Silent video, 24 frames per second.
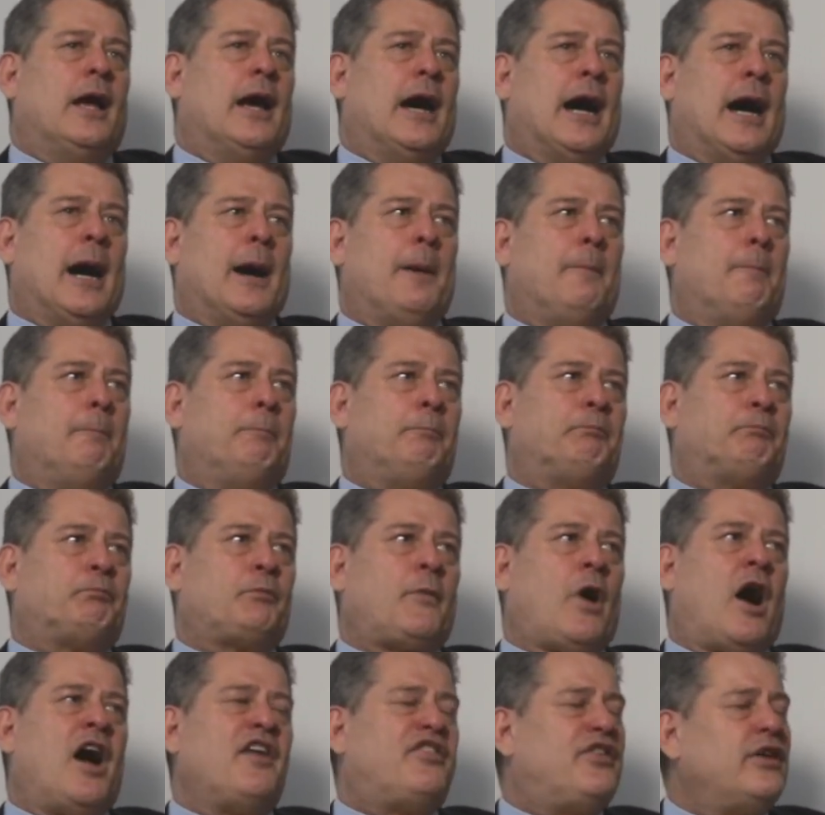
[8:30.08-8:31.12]

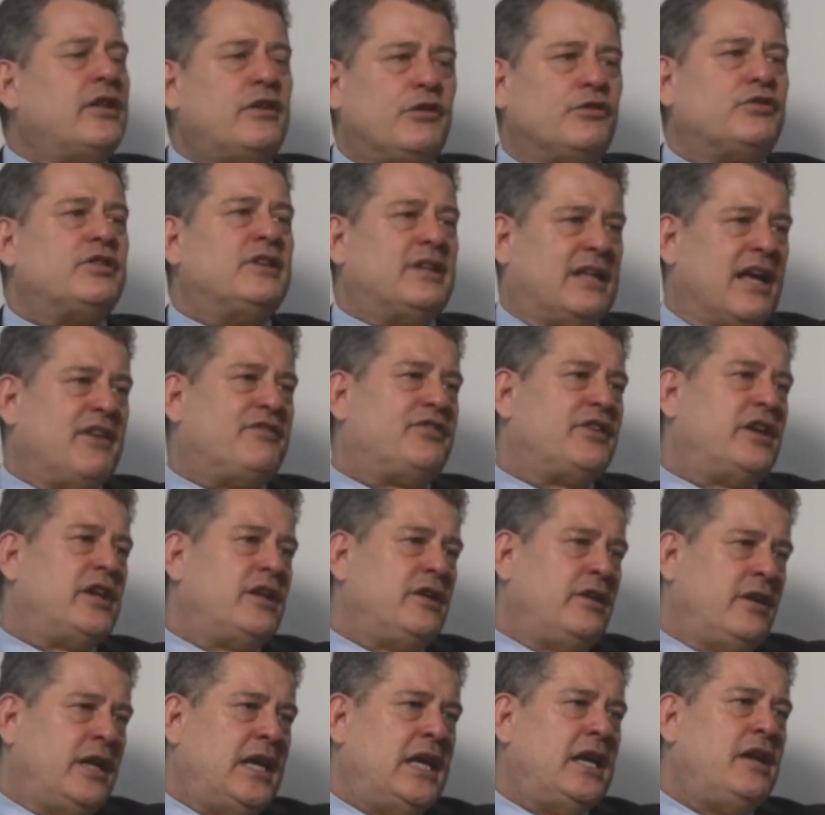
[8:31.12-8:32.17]
I think there's a
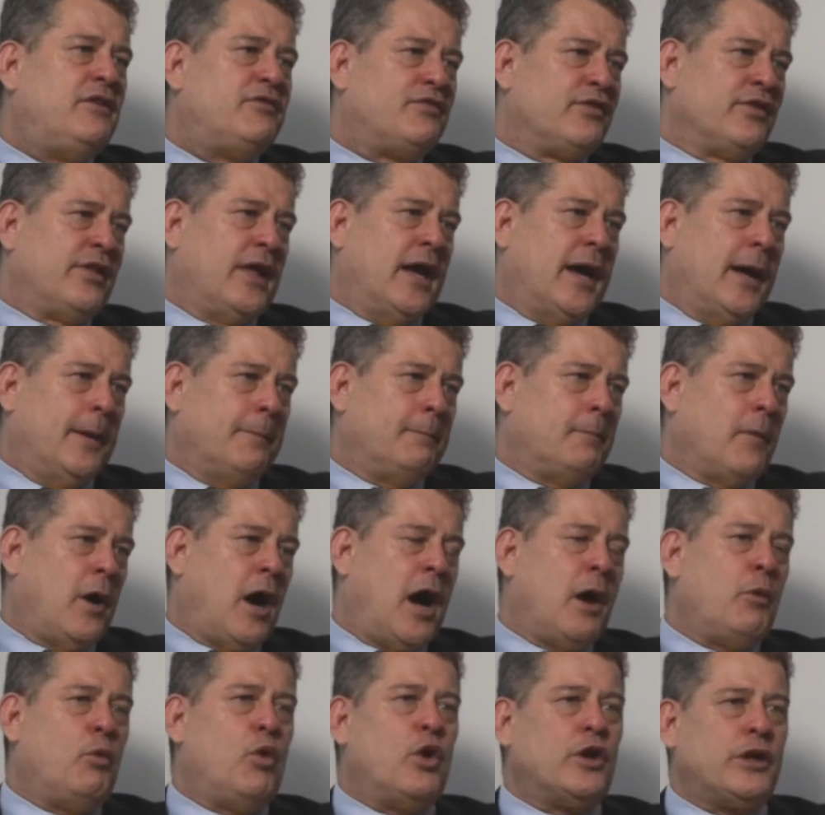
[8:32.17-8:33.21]
definite need for that.
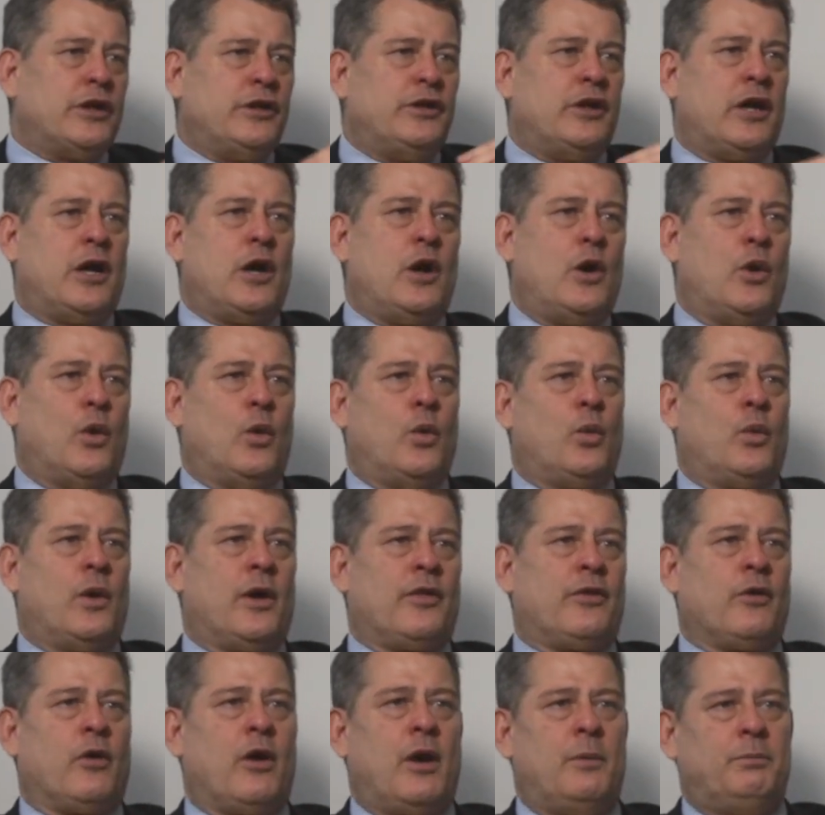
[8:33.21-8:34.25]
I want to know
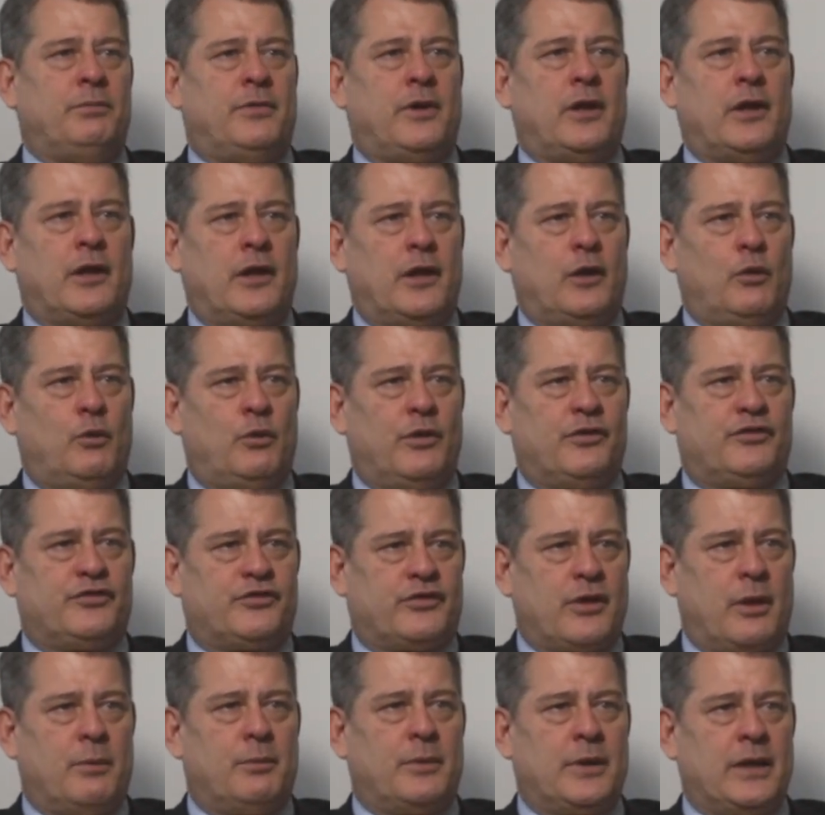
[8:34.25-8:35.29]
whether I'm dealing with
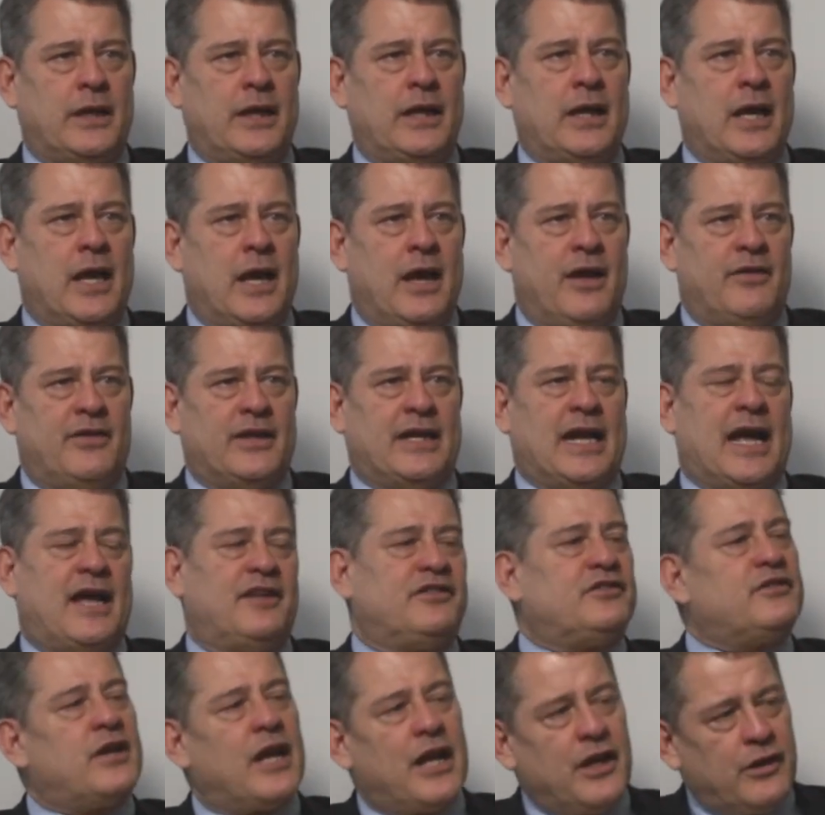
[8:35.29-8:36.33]
somebody that
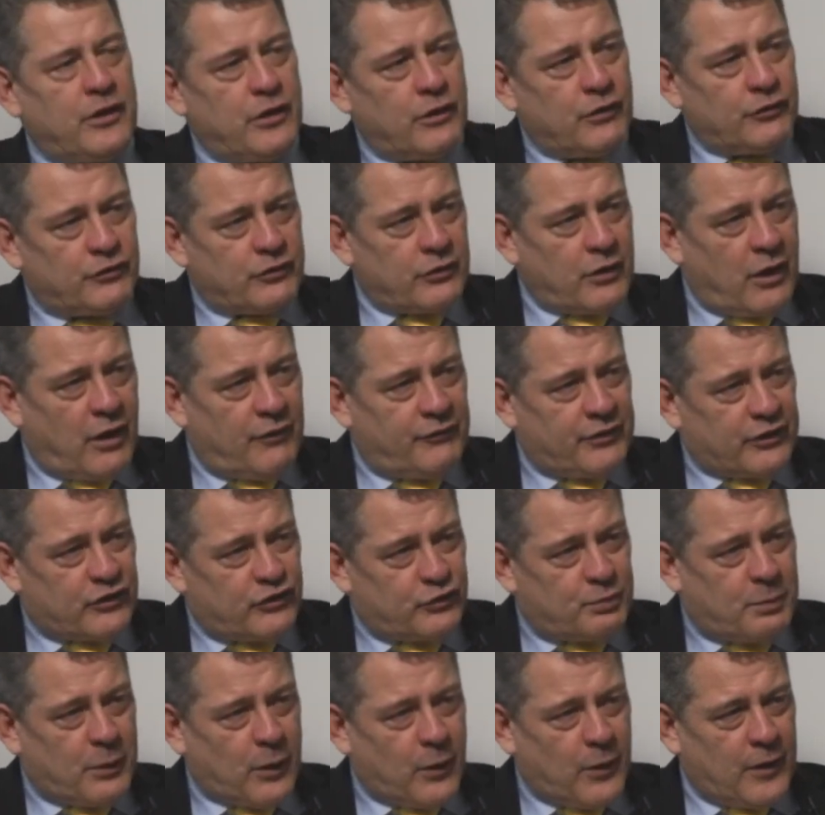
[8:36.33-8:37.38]
has 10 years of
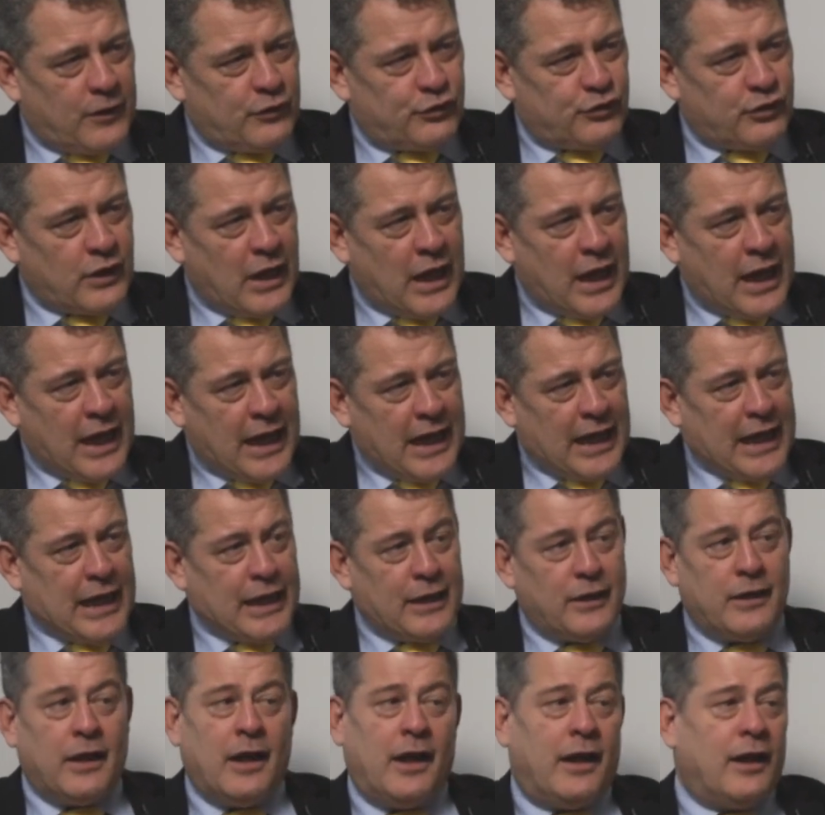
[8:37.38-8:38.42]
experience
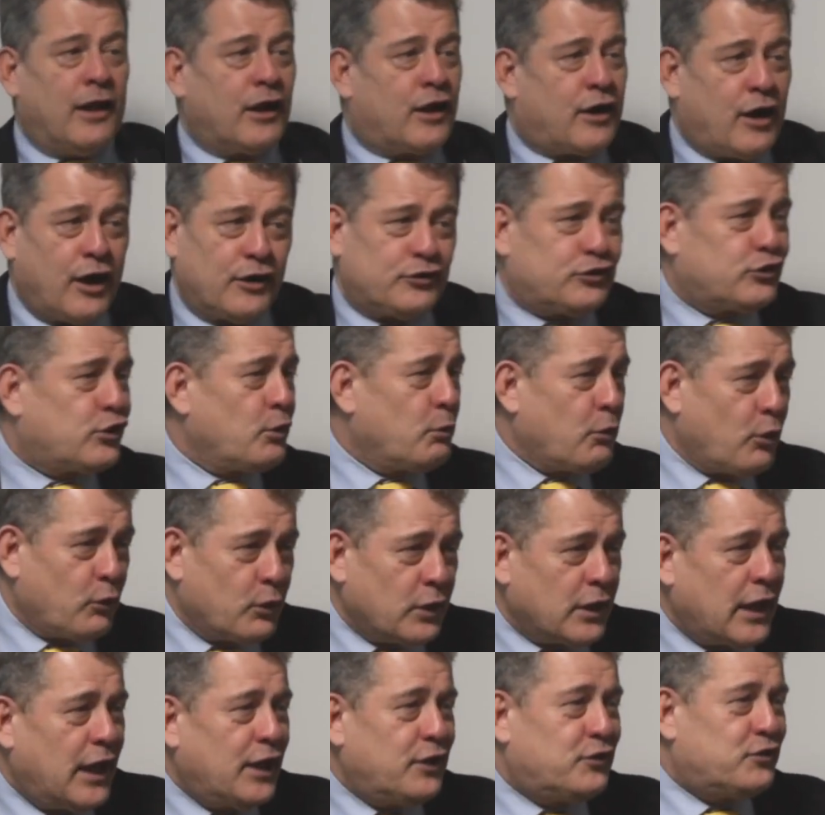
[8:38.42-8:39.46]
in customer
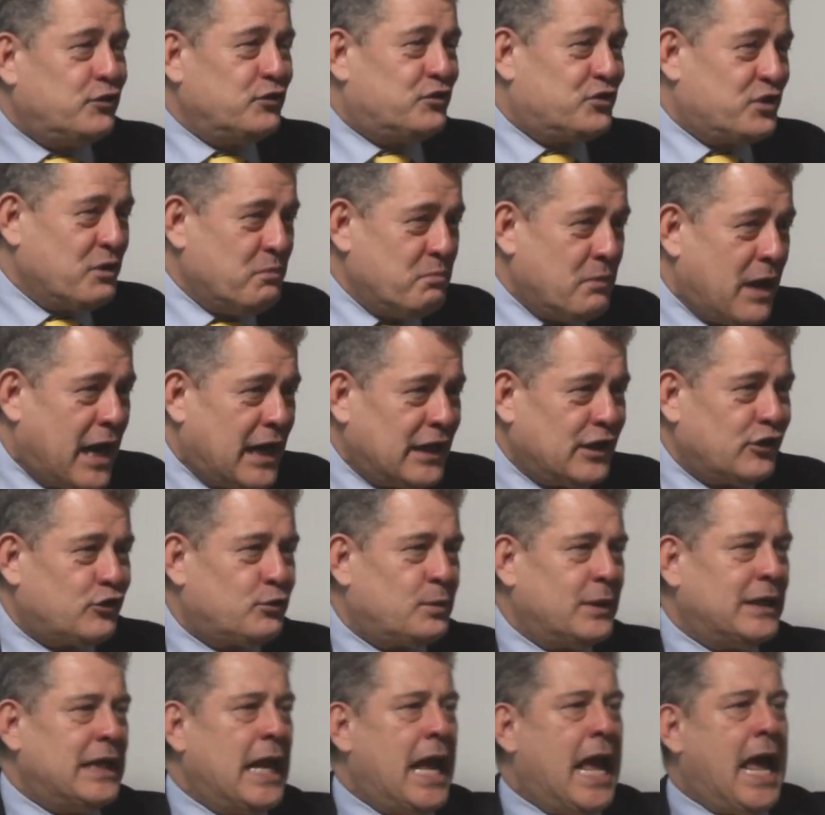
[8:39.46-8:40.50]
relationship
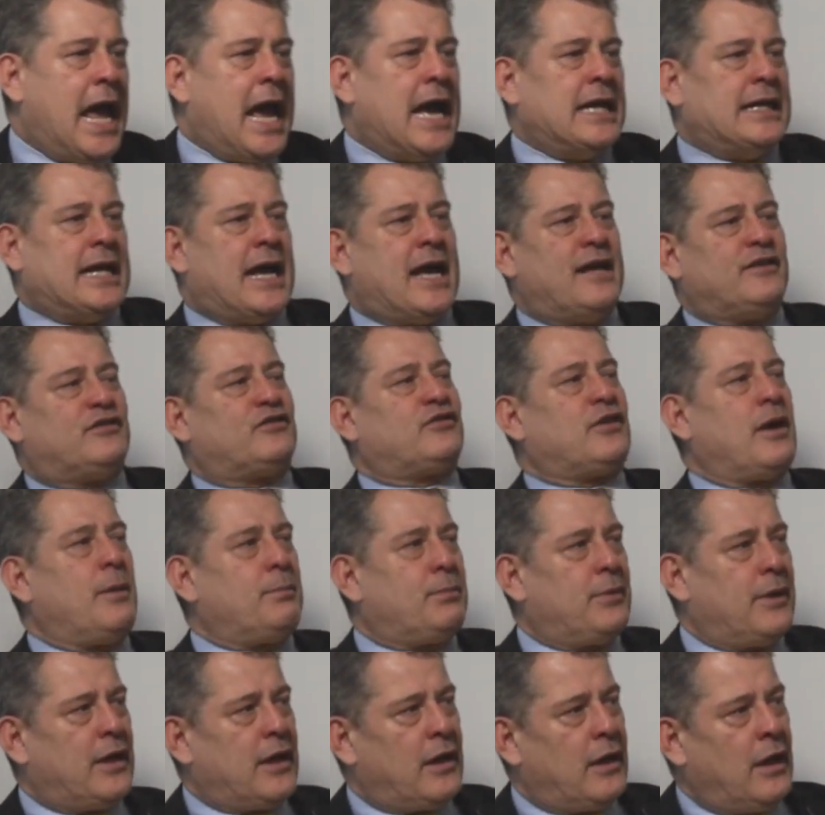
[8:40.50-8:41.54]
management and has
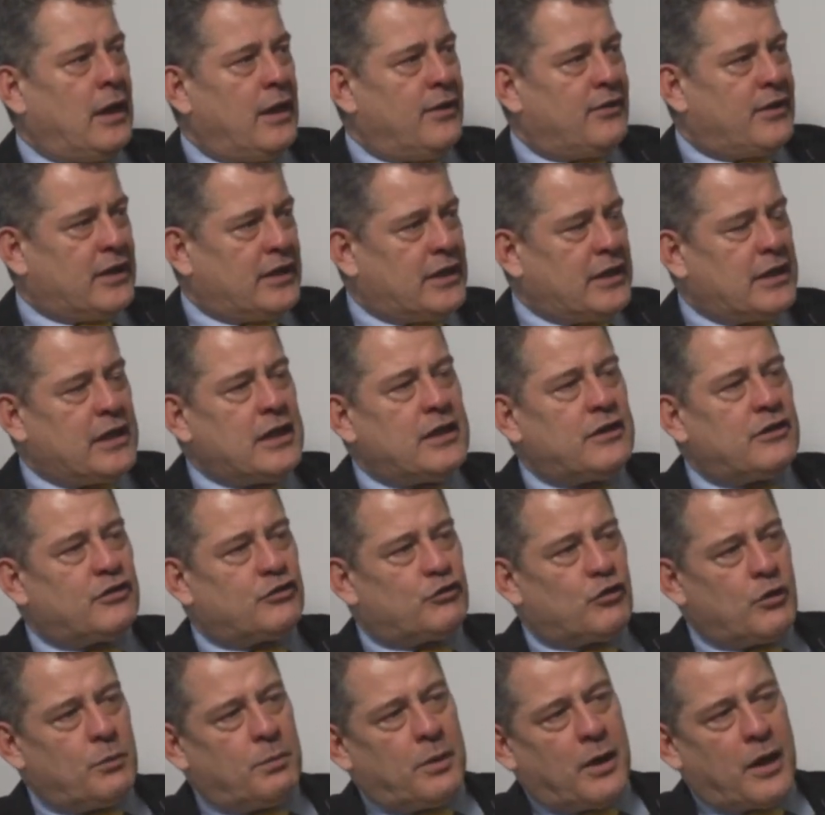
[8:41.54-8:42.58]
something that an
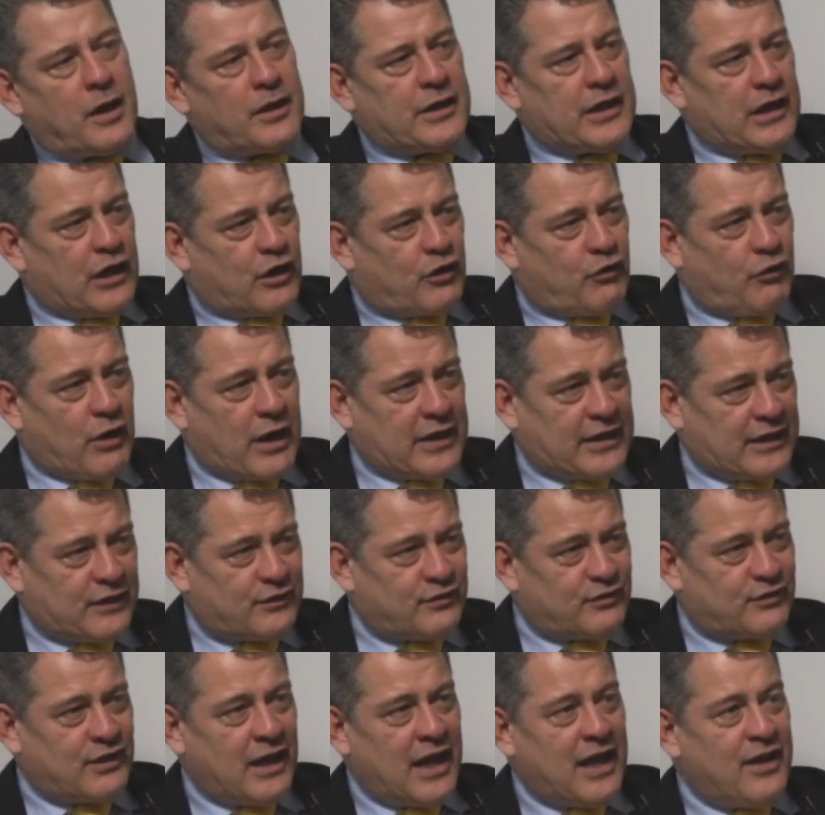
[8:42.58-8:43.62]
industry body
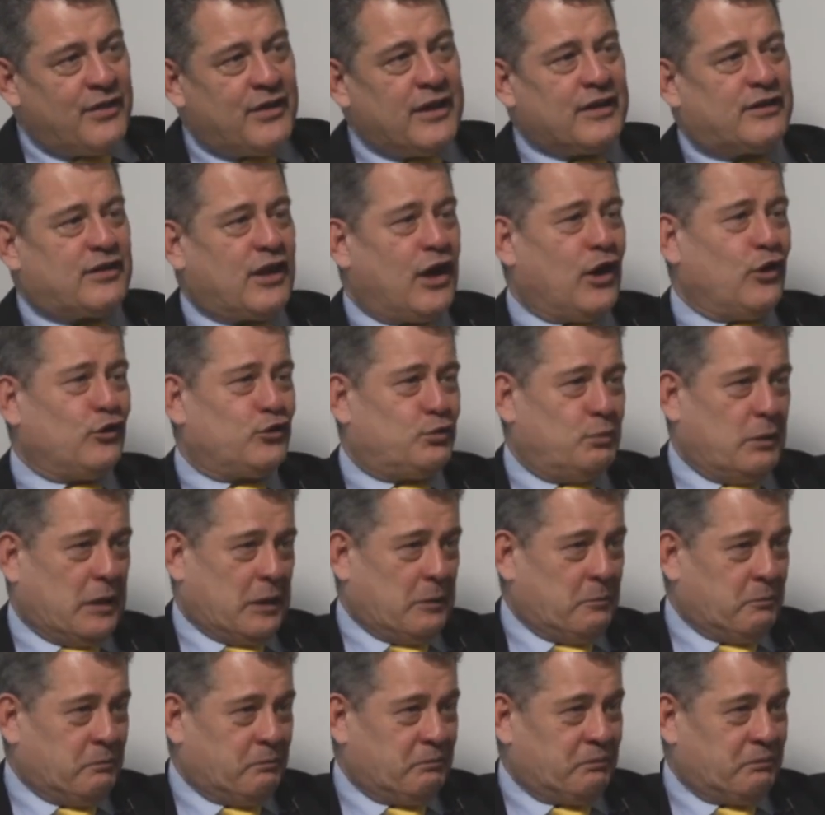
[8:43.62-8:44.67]
accredits that tells me